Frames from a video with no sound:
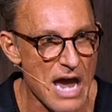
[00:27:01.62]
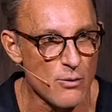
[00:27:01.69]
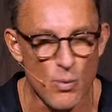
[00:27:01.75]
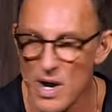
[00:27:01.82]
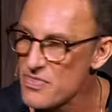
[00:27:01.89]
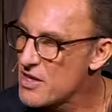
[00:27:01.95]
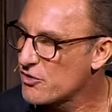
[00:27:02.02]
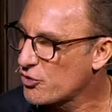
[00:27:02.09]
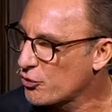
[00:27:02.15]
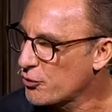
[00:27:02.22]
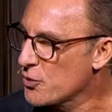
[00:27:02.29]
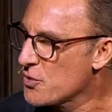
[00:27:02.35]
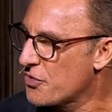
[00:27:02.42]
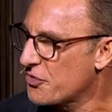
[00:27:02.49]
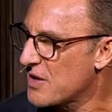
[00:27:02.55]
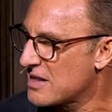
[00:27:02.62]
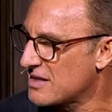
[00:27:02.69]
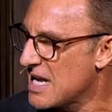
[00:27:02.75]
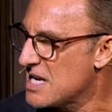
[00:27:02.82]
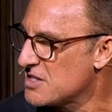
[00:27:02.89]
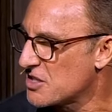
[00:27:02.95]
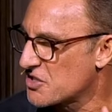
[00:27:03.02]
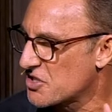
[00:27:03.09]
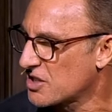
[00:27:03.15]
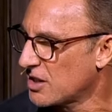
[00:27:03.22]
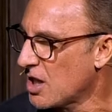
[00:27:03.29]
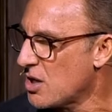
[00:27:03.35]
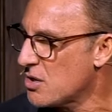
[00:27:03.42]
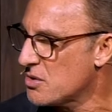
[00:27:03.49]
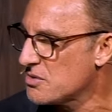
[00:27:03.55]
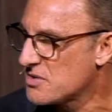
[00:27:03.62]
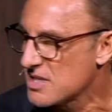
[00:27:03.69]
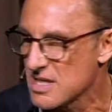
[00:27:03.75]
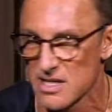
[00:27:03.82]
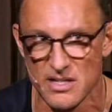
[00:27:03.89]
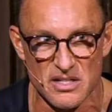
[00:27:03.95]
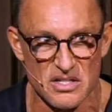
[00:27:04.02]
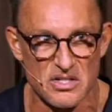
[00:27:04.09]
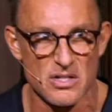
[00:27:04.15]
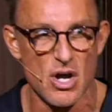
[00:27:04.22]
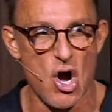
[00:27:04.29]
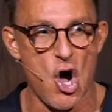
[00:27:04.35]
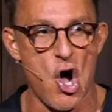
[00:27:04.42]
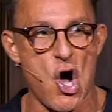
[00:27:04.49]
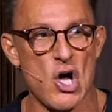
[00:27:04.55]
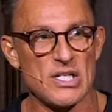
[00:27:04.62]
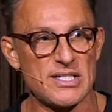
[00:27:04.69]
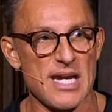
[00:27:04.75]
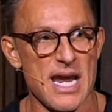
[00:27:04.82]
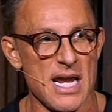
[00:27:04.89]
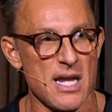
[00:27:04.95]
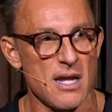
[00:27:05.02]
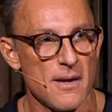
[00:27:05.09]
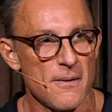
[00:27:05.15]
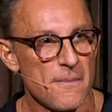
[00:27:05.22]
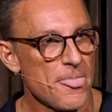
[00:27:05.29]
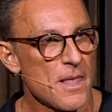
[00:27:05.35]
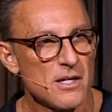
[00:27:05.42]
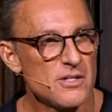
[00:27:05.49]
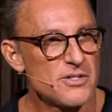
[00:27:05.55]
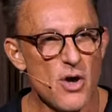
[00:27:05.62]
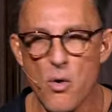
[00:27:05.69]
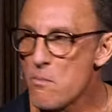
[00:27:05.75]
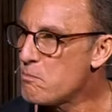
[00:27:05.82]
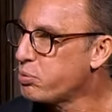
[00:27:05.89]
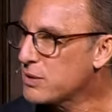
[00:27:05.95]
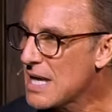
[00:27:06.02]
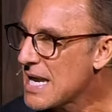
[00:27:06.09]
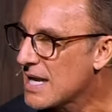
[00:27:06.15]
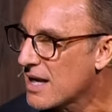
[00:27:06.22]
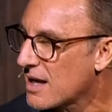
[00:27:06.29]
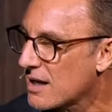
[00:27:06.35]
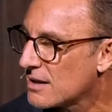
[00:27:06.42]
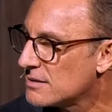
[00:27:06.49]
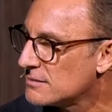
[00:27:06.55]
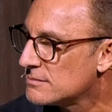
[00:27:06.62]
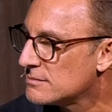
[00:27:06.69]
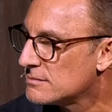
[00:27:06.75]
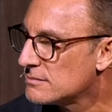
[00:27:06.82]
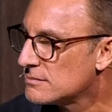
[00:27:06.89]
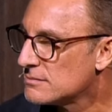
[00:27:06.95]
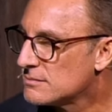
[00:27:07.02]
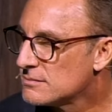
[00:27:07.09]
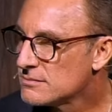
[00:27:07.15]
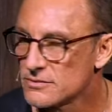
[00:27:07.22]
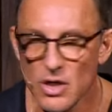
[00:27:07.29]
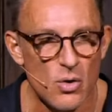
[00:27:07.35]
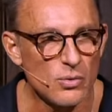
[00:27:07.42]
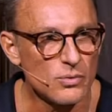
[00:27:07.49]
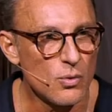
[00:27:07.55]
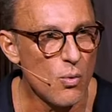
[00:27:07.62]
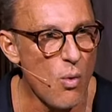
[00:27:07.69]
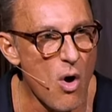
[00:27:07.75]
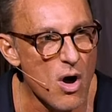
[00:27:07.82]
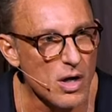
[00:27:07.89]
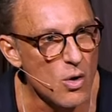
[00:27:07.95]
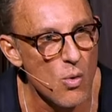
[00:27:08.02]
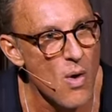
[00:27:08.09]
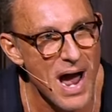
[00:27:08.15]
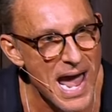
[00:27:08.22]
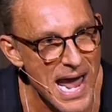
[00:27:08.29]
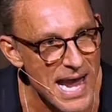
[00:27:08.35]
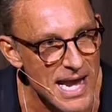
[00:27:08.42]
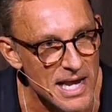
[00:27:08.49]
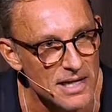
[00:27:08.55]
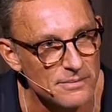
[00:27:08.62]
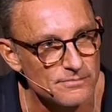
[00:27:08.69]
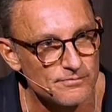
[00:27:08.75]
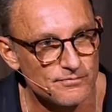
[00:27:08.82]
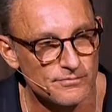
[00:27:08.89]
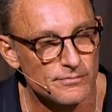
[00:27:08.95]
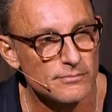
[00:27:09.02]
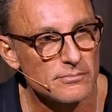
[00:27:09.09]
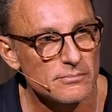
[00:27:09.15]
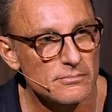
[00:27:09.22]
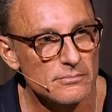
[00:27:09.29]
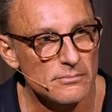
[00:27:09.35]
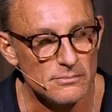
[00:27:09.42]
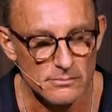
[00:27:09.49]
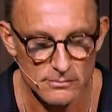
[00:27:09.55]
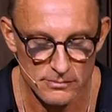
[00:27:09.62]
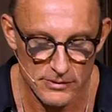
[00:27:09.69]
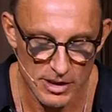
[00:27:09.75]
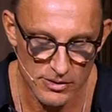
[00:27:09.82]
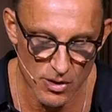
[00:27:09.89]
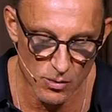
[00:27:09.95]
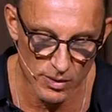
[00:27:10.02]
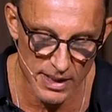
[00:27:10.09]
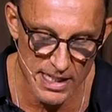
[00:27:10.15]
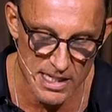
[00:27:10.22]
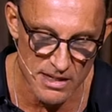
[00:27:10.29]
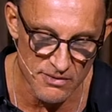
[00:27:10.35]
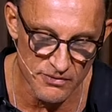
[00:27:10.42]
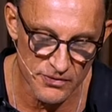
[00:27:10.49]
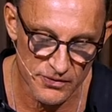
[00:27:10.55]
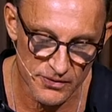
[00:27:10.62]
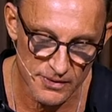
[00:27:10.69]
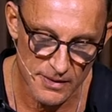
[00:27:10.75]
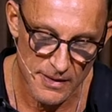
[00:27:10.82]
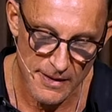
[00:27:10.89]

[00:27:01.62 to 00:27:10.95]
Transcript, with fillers: And when the truth that they disclose is haunting, don't blink, don't walk away, don't leave.